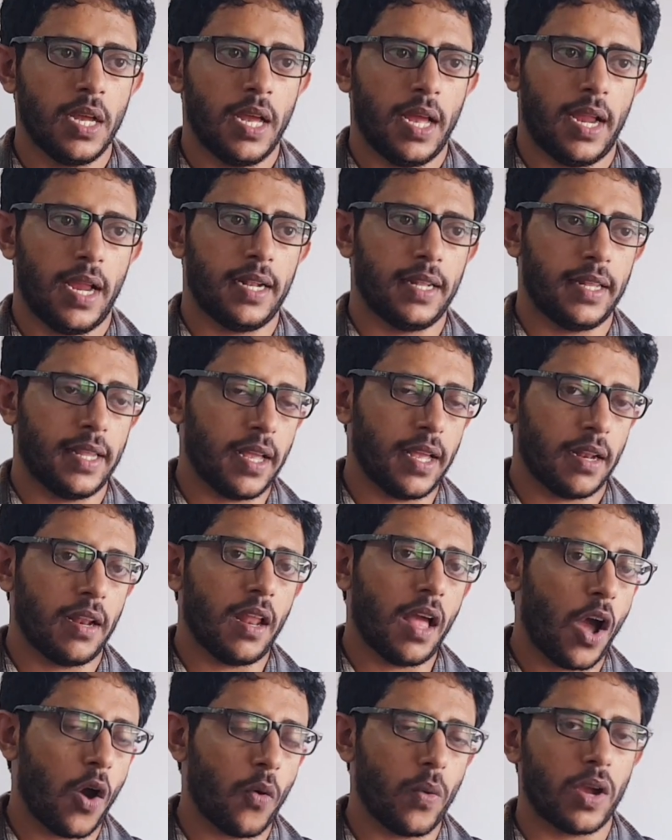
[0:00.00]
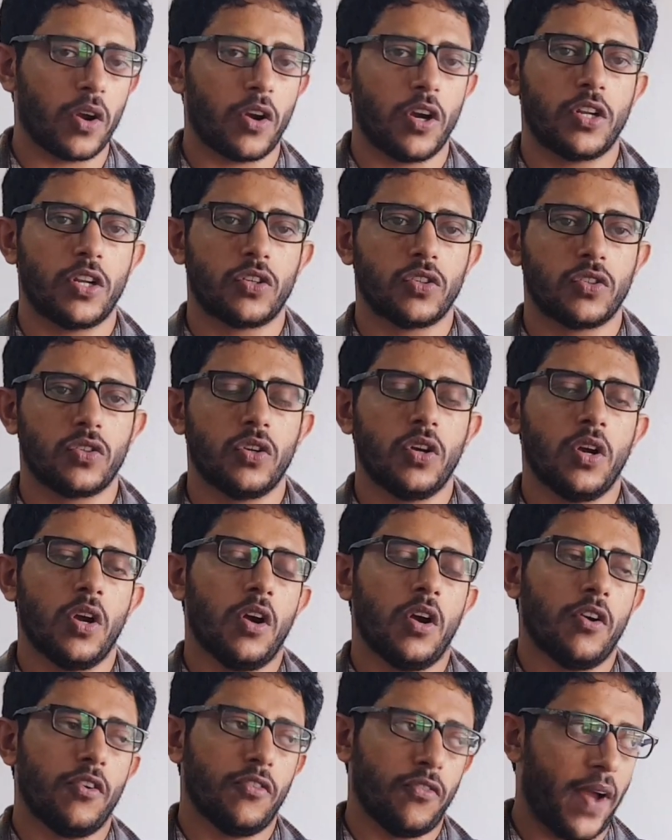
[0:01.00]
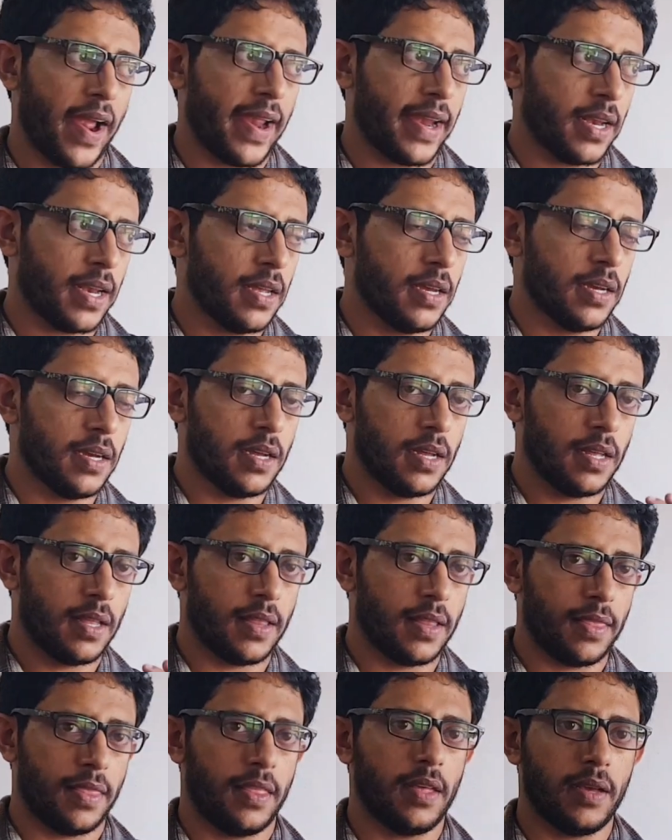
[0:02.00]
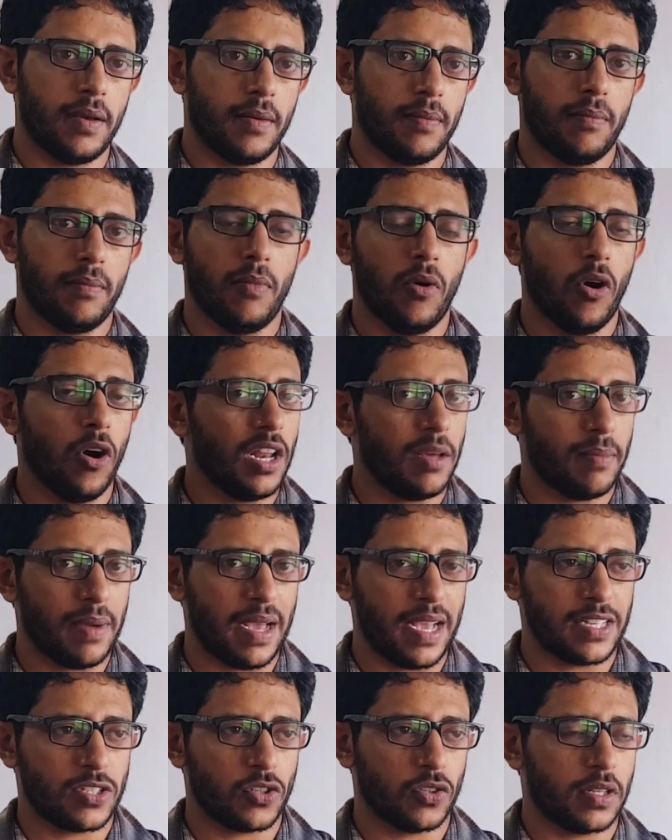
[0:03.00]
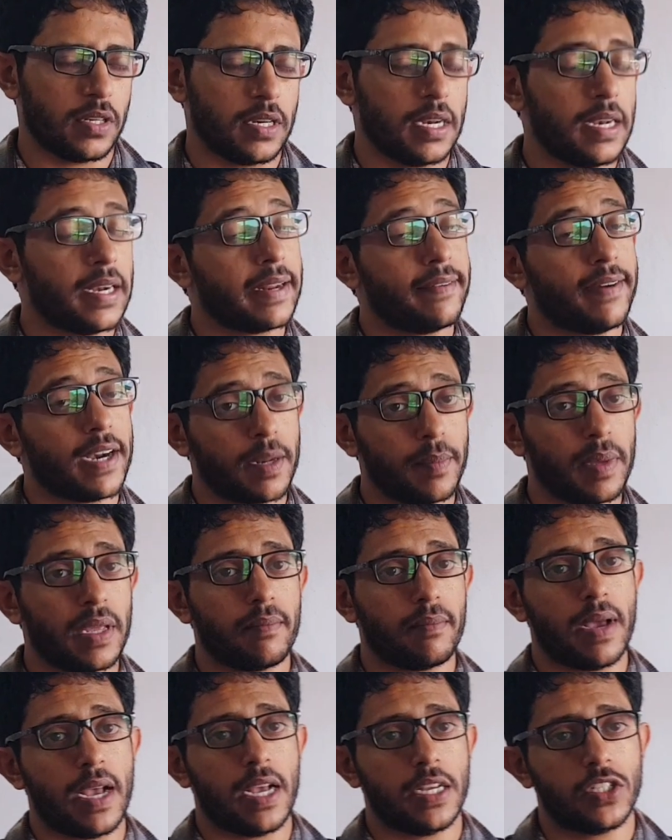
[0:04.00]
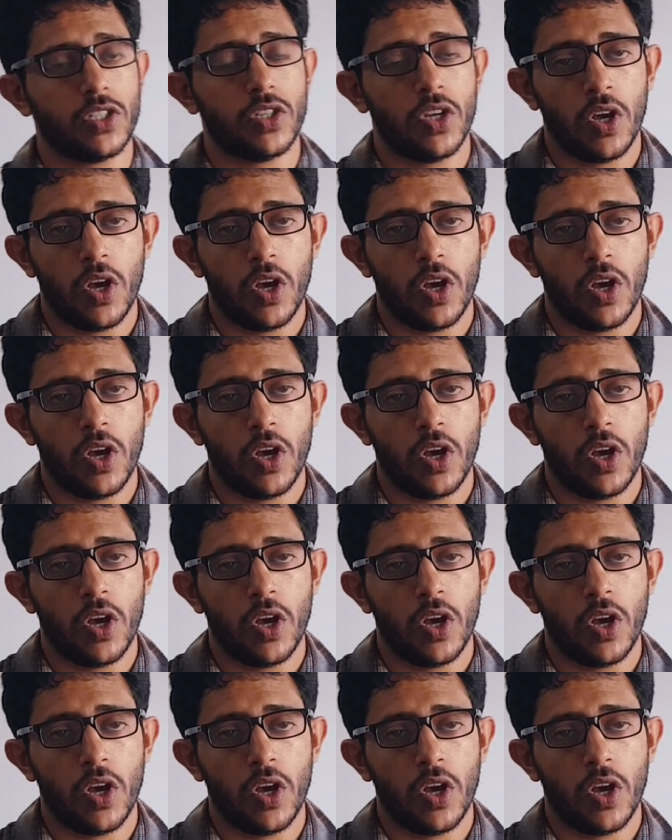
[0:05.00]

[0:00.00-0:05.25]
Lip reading: and then how we are going to find the molar mass or the relative atomic mass